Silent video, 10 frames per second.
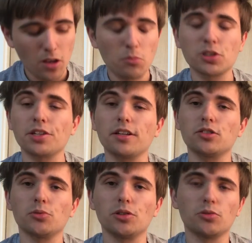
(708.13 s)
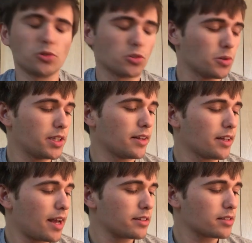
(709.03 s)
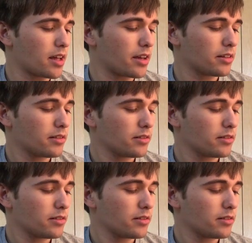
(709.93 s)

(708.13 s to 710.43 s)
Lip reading: which I think is really crucial. And then the next line,